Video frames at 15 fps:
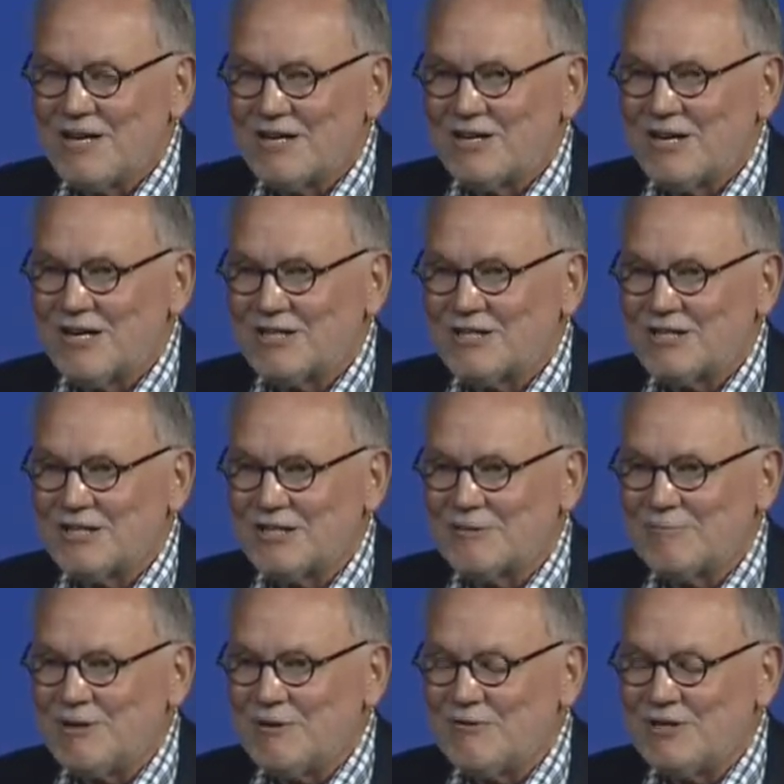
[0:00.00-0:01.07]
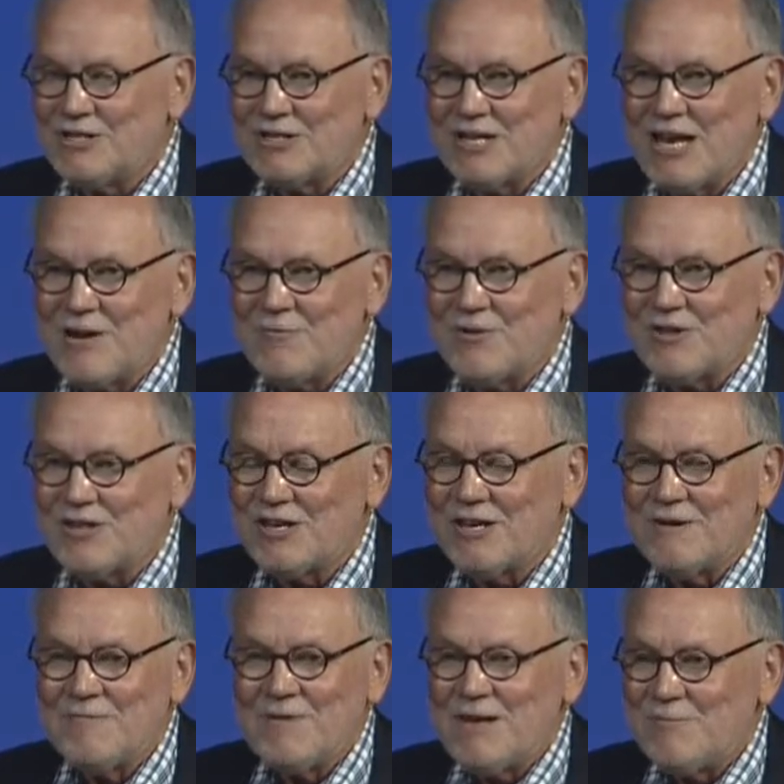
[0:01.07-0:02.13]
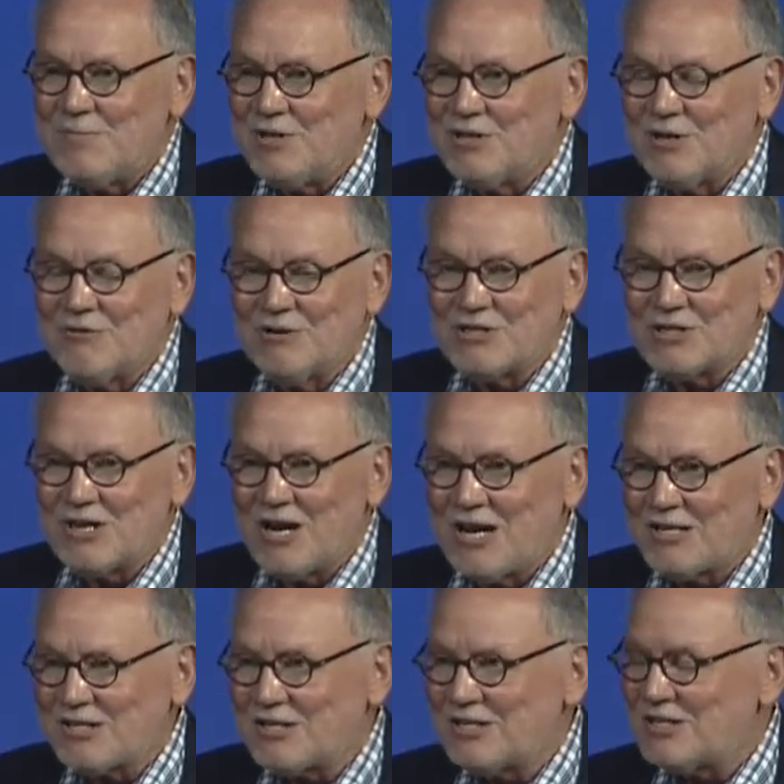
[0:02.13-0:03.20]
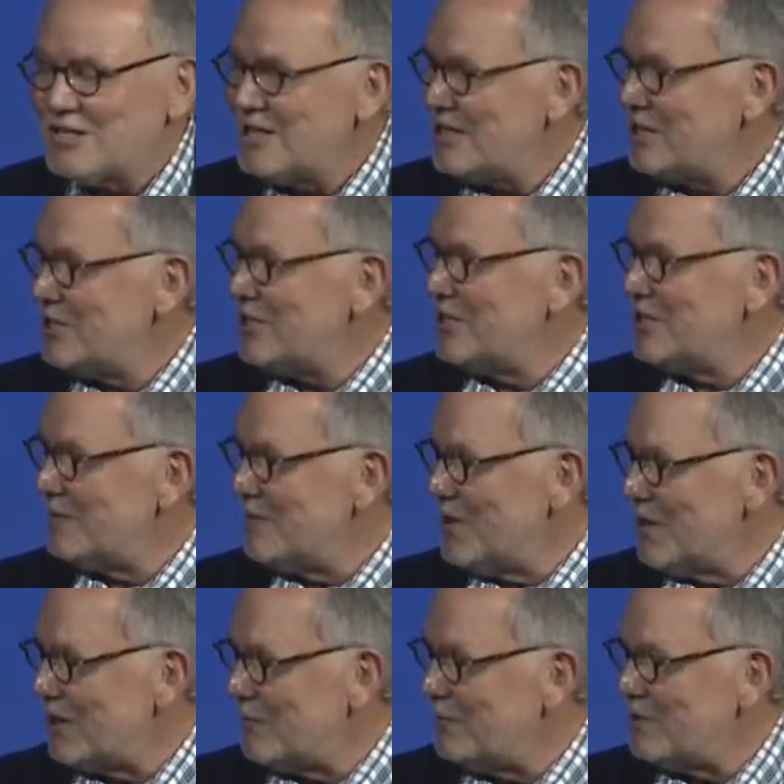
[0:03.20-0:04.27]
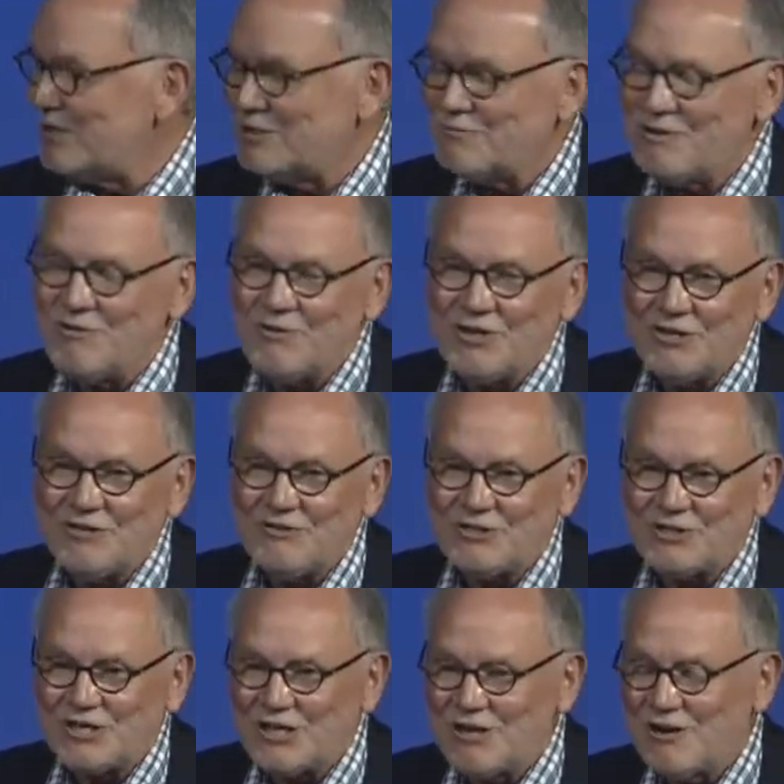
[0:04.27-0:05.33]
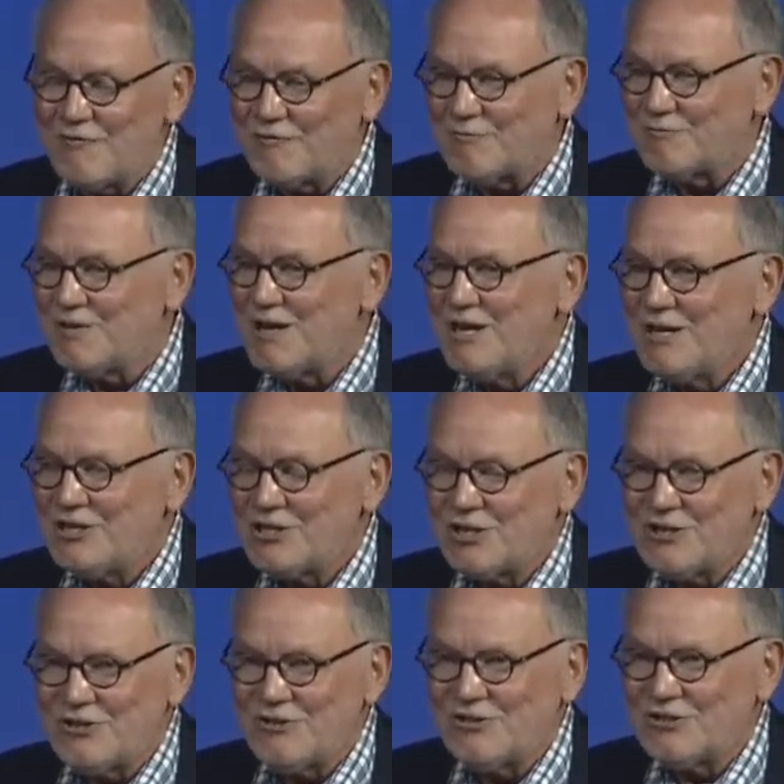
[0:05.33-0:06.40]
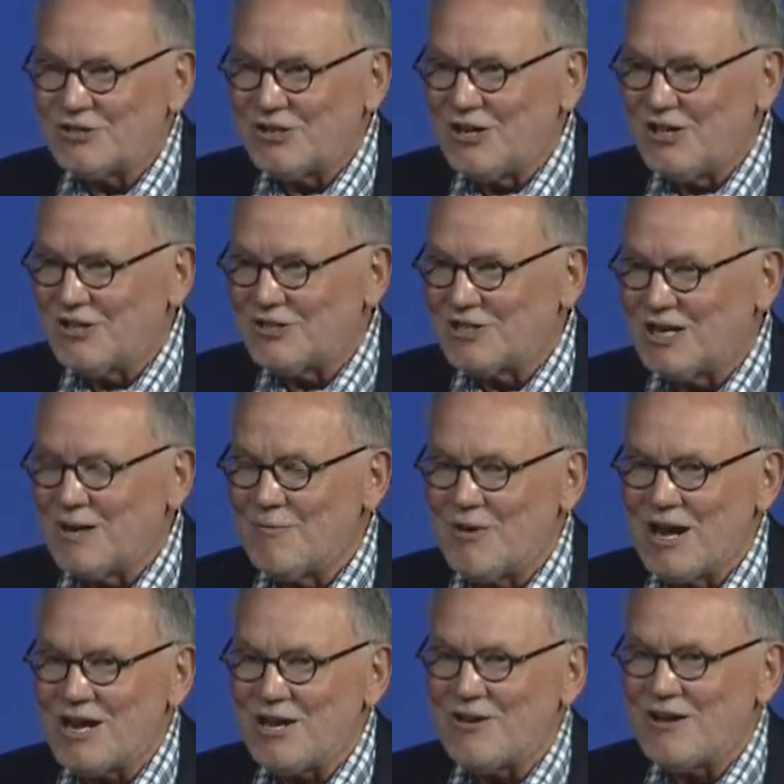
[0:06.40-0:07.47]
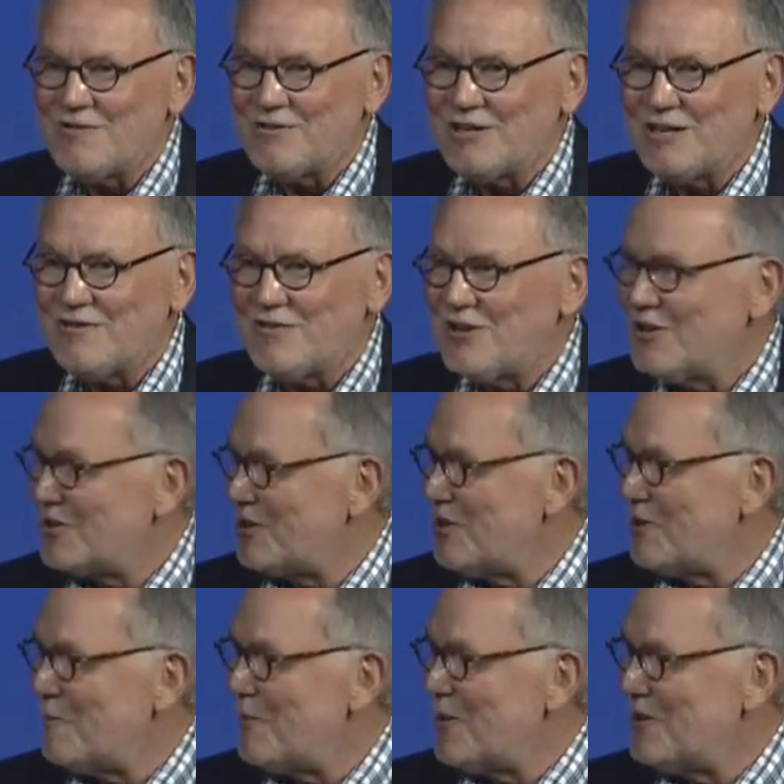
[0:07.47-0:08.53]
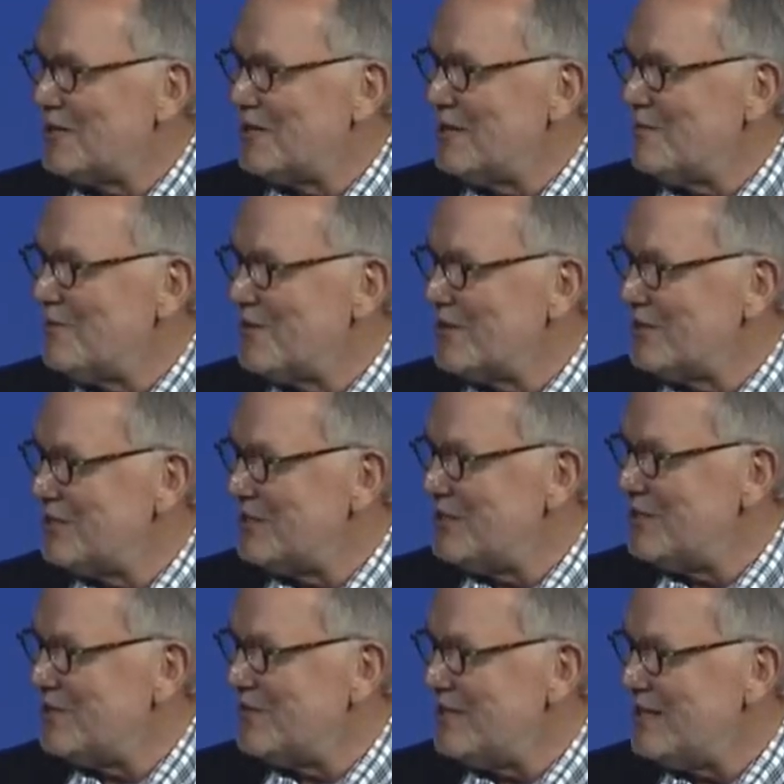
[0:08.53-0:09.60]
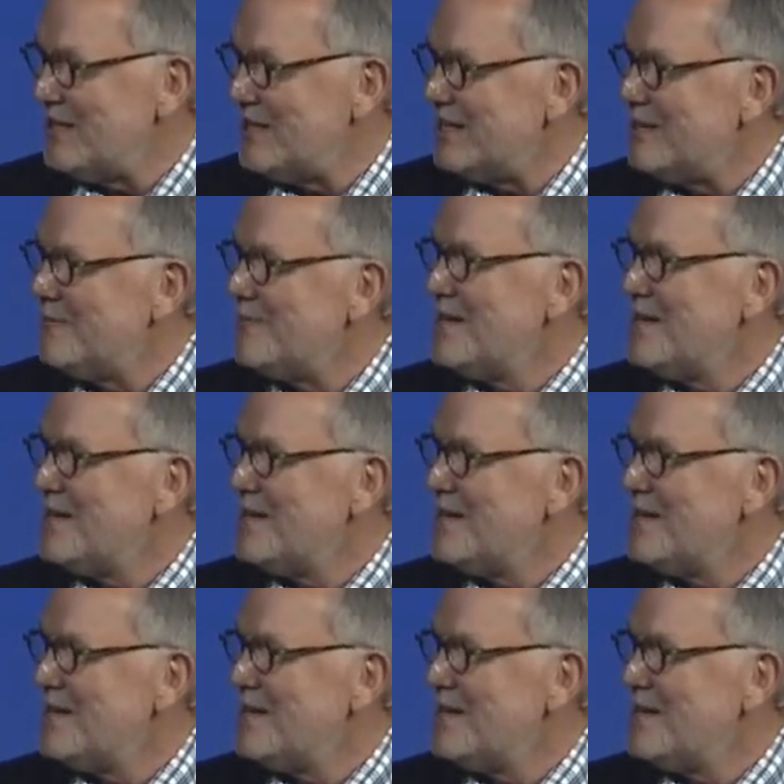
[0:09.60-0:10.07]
costing us, but we stayed with it. But there was constant tension in the marketplace. We used to hear from shareholders all the time, why do you have to give health care to part-time workers? They don't need it.